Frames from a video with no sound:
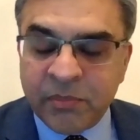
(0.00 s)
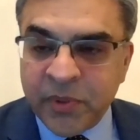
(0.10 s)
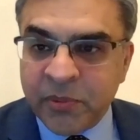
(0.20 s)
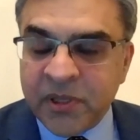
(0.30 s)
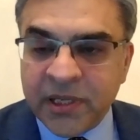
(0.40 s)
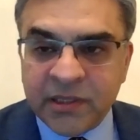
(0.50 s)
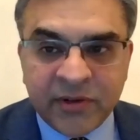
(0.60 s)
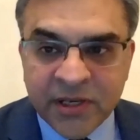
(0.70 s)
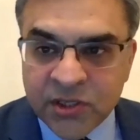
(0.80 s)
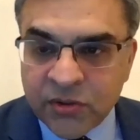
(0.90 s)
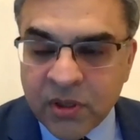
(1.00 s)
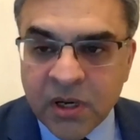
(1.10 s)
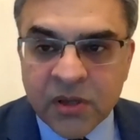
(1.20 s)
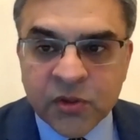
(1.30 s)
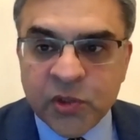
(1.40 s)
people like the
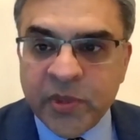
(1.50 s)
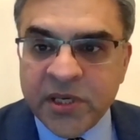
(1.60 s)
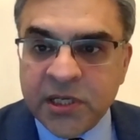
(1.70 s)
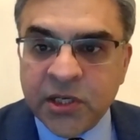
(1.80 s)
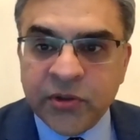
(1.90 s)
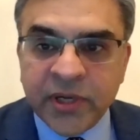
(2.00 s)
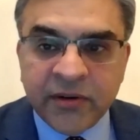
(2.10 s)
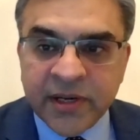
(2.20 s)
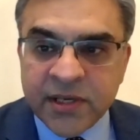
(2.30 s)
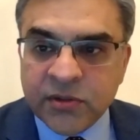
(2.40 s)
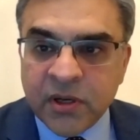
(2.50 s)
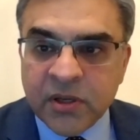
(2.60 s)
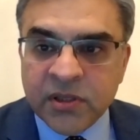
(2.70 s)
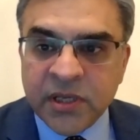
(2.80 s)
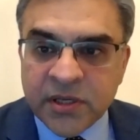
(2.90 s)
registrars or specialty training
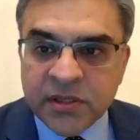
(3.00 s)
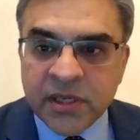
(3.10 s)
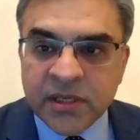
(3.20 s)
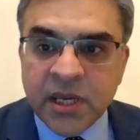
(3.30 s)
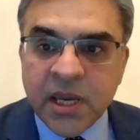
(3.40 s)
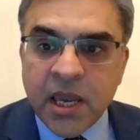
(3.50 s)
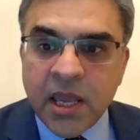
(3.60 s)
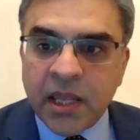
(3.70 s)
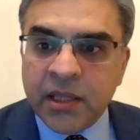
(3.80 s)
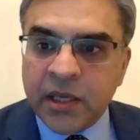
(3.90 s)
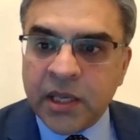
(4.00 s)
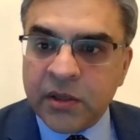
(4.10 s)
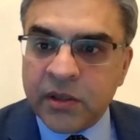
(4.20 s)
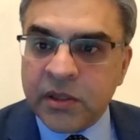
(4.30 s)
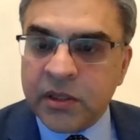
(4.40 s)
registrars, nurses,
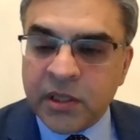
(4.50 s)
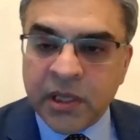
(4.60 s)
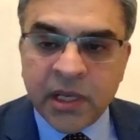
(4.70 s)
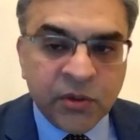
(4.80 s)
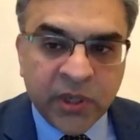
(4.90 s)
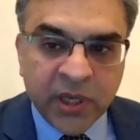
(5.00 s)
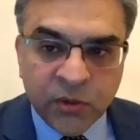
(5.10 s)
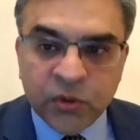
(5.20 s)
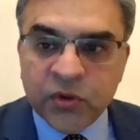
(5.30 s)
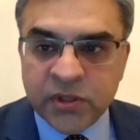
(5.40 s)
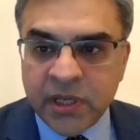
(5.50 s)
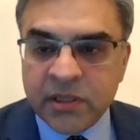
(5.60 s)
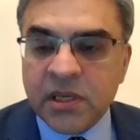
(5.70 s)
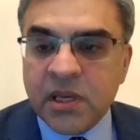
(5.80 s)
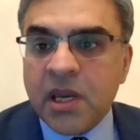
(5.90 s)
and you can do those
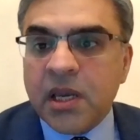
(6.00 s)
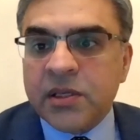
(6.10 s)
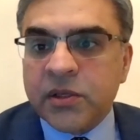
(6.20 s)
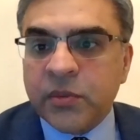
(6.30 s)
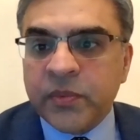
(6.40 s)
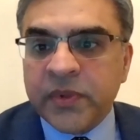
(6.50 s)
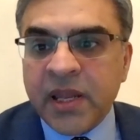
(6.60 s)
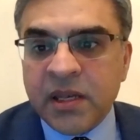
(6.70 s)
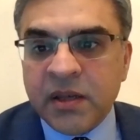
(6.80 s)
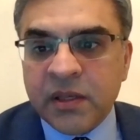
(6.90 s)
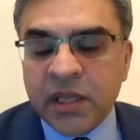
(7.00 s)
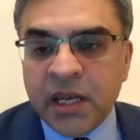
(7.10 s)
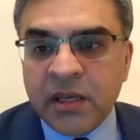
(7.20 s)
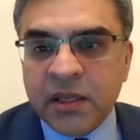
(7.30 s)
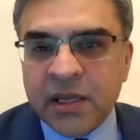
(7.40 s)
things. So then
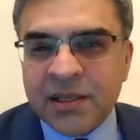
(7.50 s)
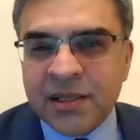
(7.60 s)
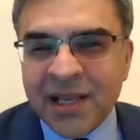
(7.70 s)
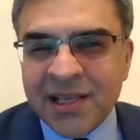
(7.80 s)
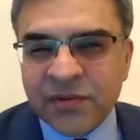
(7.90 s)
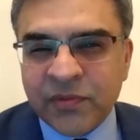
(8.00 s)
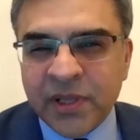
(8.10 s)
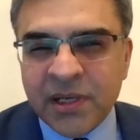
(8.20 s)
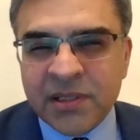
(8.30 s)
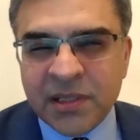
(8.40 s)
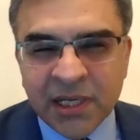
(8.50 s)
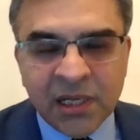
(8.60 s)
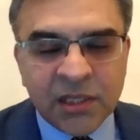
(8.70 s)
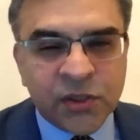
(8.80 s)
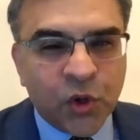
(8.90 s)
there is
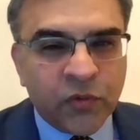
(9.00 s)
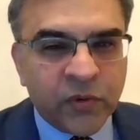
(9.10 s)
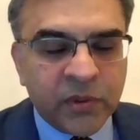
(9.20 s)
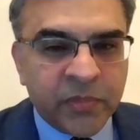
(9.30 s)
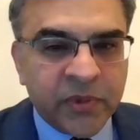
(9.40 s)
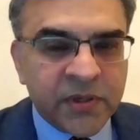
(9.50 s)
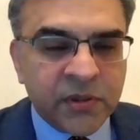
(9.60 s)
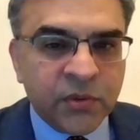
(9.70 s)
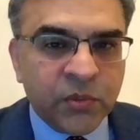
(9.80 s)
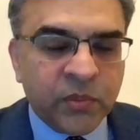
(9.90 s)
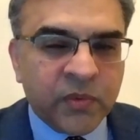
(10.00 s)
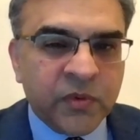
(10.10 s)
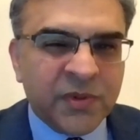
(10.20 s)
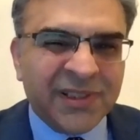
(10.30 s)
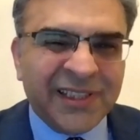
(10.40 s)
little scope for the person
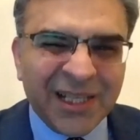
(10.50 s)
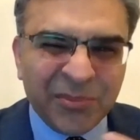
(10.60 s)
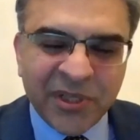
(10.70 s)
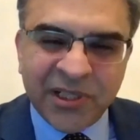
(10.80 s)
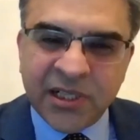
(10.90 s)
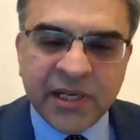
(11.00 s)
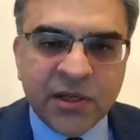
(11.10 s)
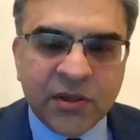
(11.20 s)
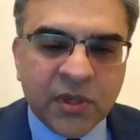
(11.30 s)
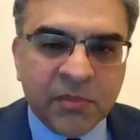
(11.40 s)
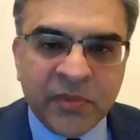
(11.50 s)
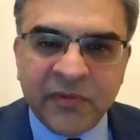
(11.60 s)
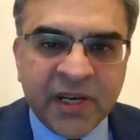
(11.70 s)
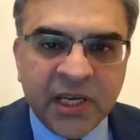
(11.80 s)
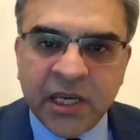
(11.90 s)
who's deliberately trying to. I'm being
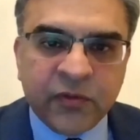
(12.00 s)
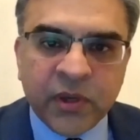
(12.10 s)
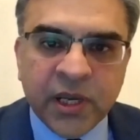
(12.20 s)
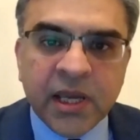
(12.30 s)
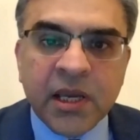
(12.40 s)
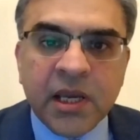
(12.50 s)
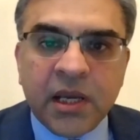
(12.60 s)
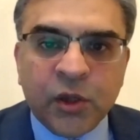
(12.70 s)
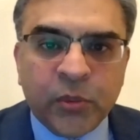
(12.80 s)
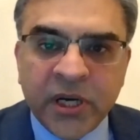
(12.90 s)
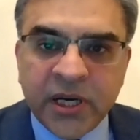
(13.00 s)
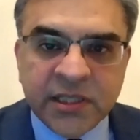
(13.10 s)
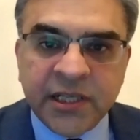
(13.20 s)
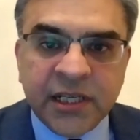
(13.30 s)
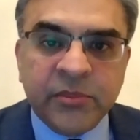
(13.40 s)
very careful here. Nobody does
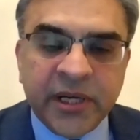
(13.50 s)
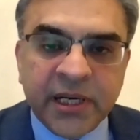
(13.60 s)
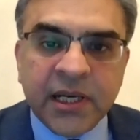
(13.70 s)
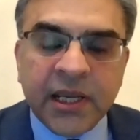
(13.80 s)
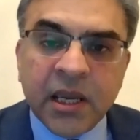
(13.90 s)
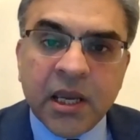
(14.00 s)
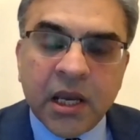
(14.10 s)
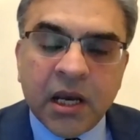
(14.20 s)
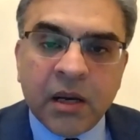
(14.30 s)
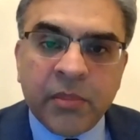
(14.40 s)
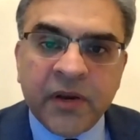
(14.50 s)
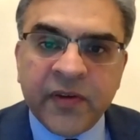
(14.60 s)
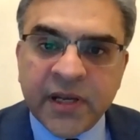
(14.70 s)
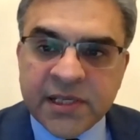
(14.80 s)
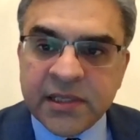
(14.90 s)
it deliberately, but if it